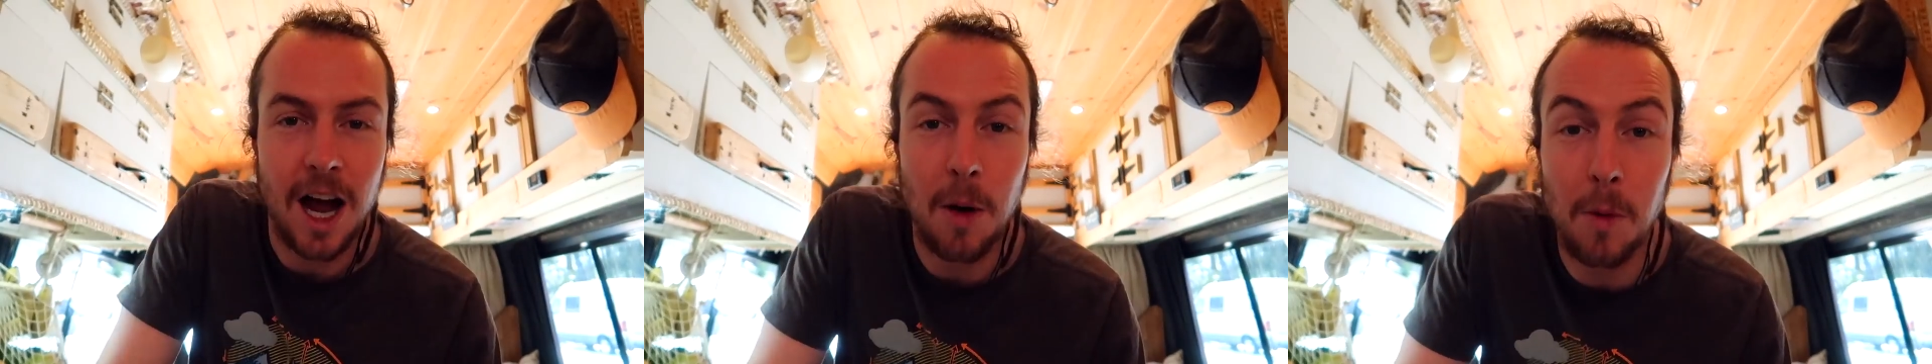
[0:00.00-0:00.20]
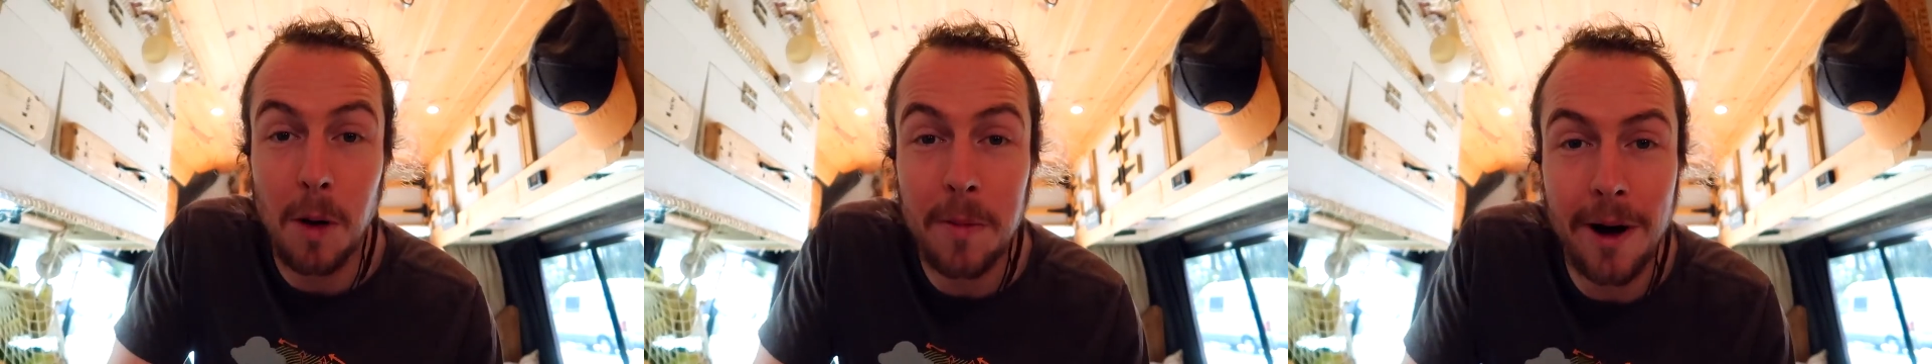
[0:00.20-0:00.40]

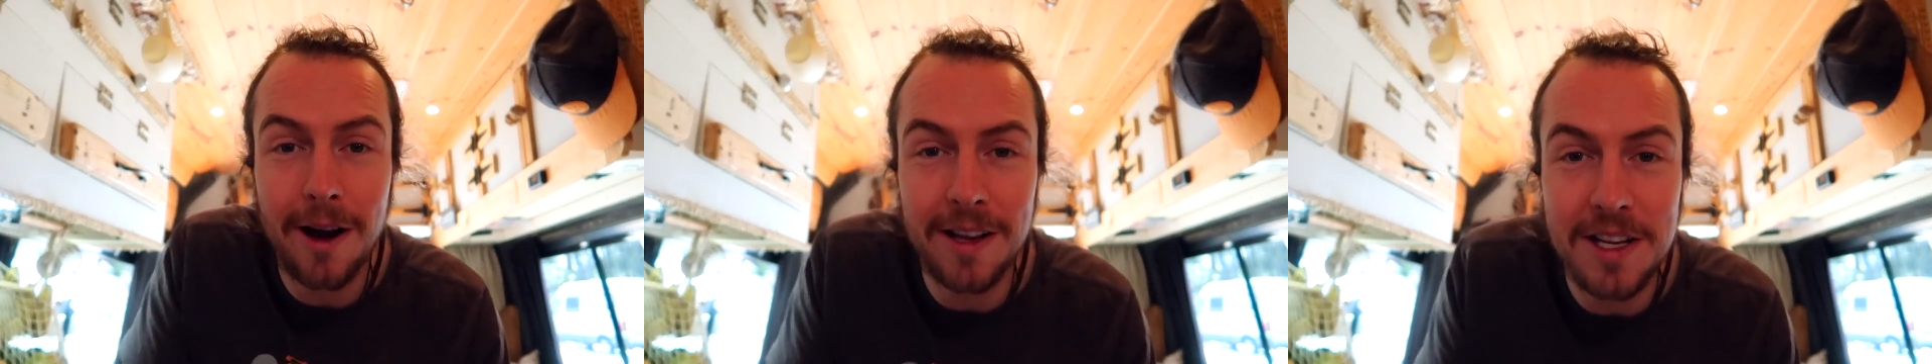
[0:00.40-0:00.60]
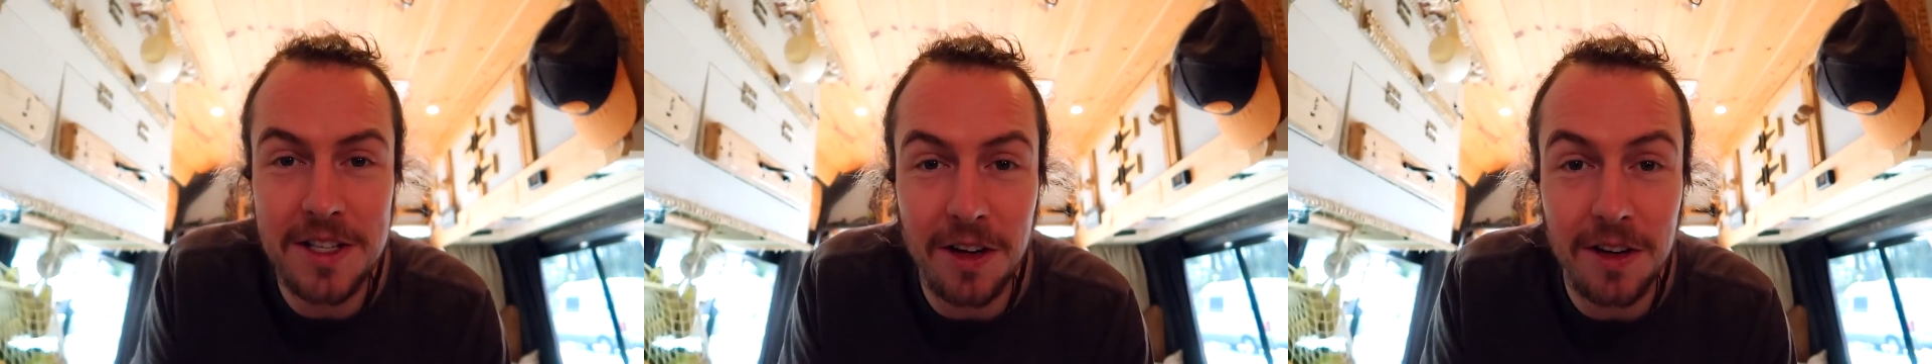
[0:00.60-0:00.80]
And one pair
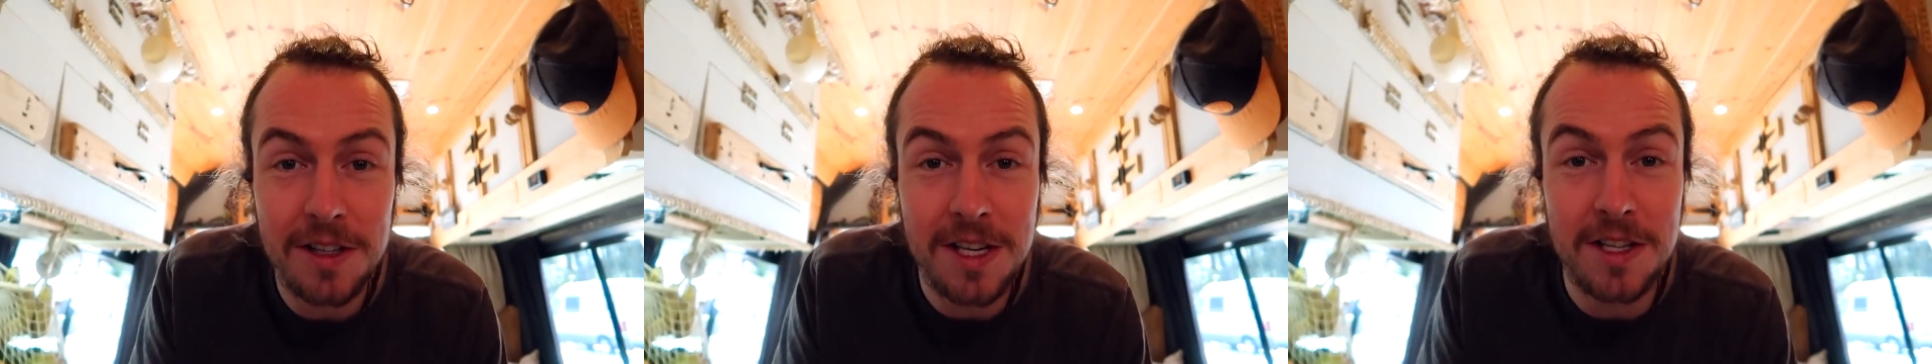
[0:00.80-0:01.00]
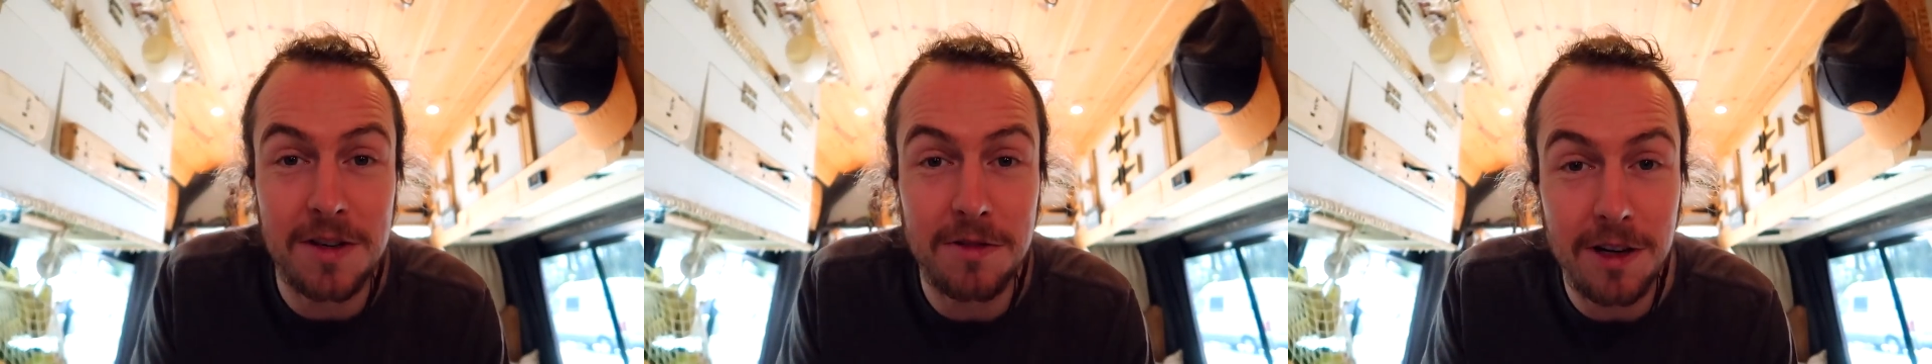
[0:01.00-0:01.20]
of these
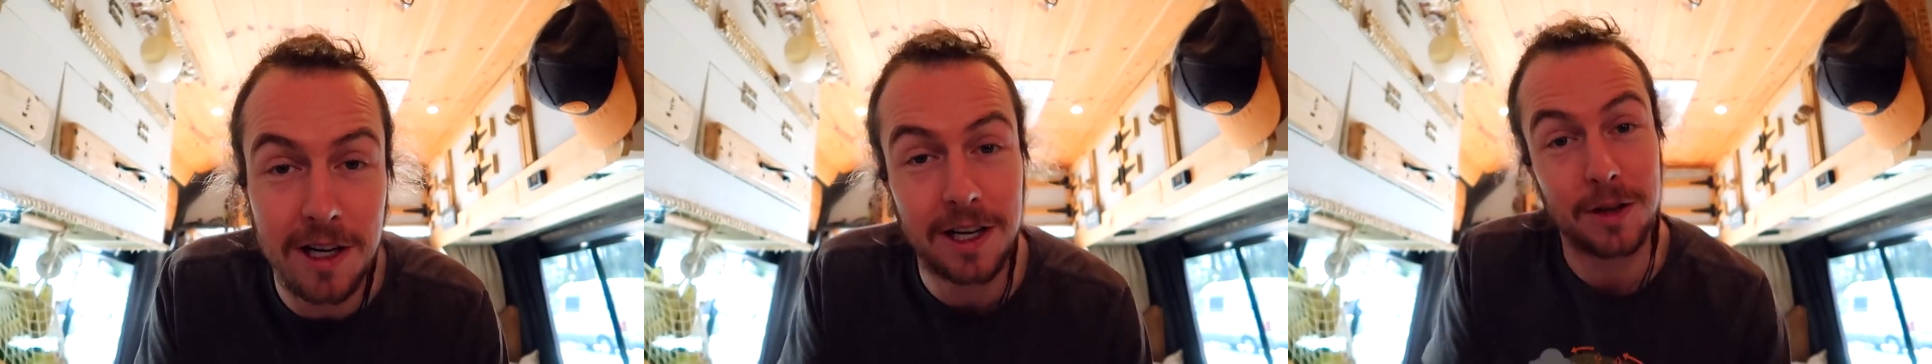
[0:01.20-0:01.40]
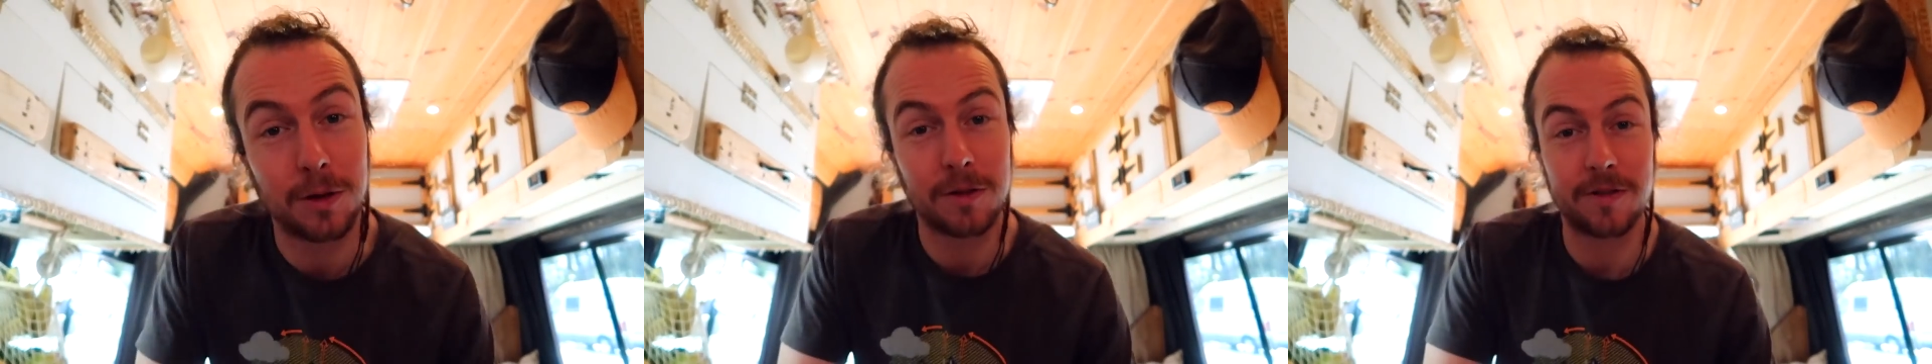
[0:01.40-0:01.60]
goggles has a
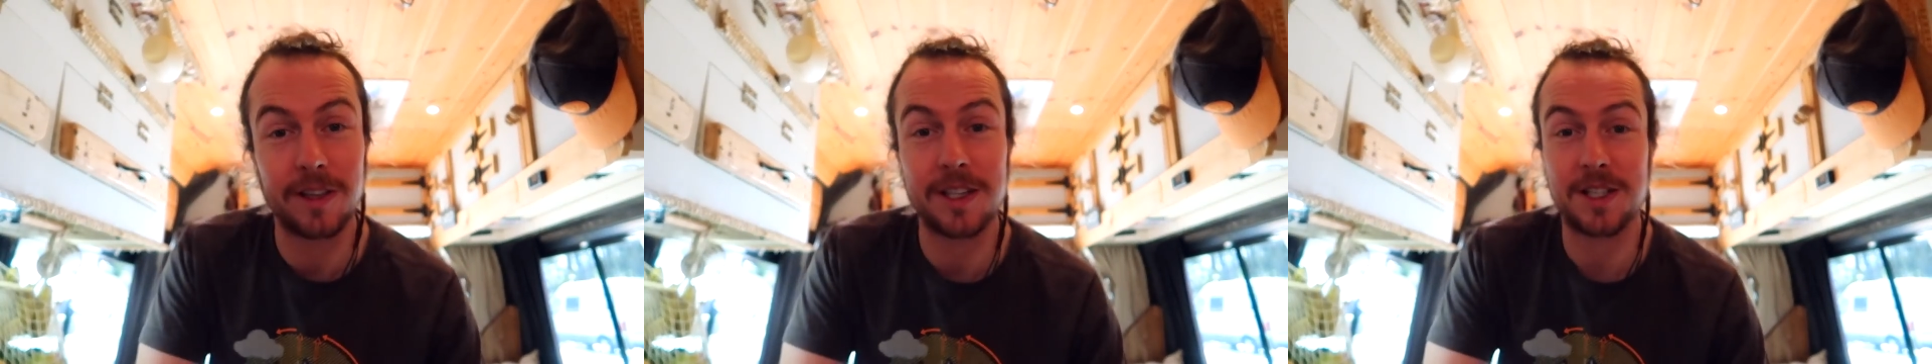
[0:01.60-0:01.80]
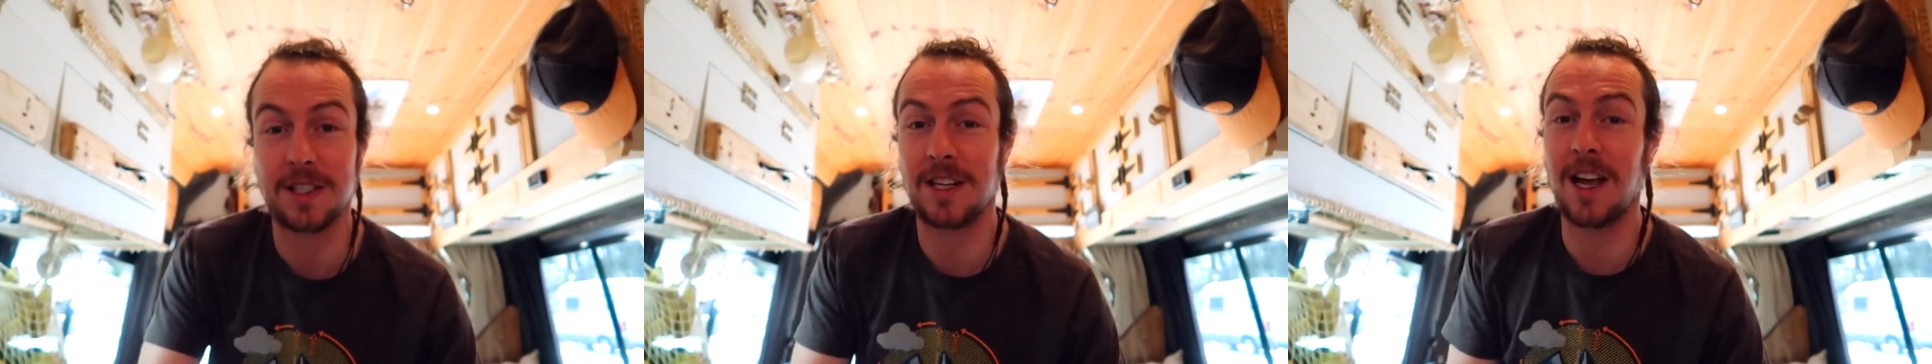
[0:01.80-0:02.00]
really cool
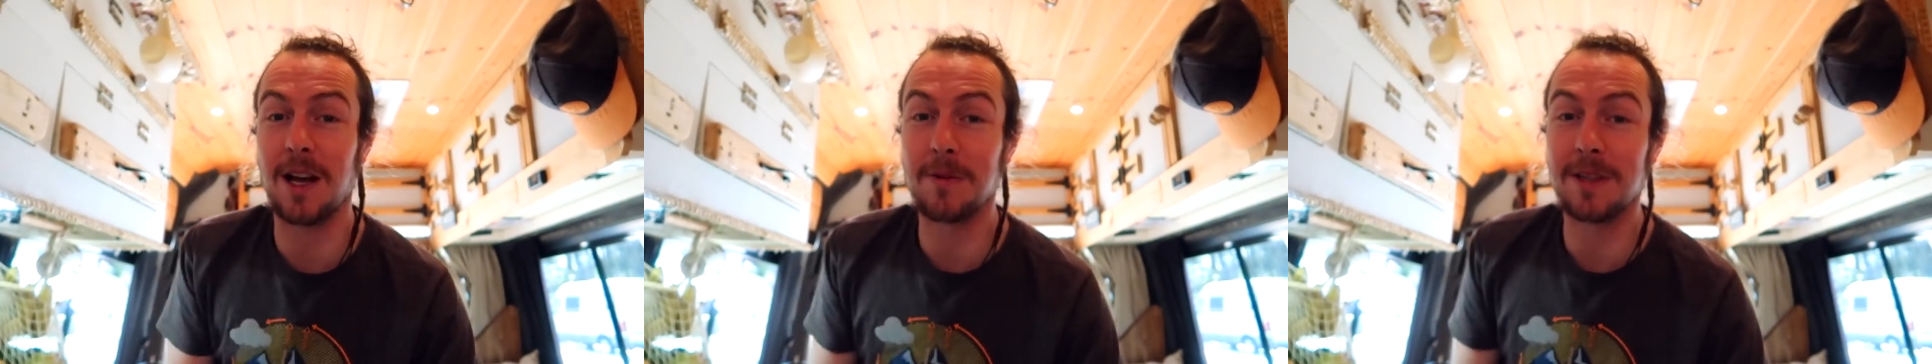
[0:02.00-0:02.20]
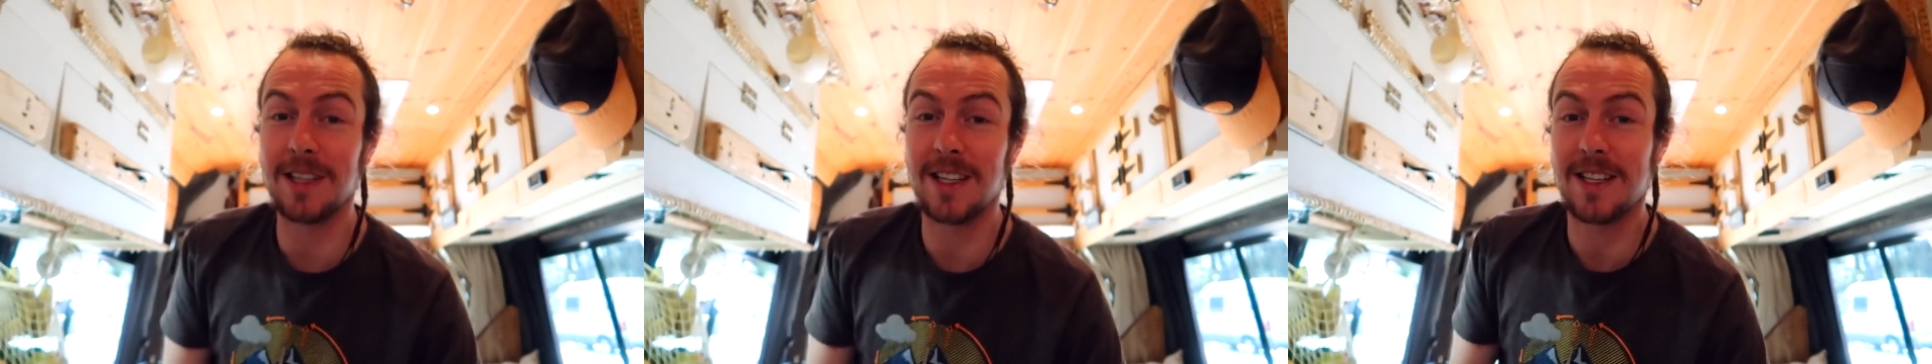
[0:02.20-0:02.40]
feature to help with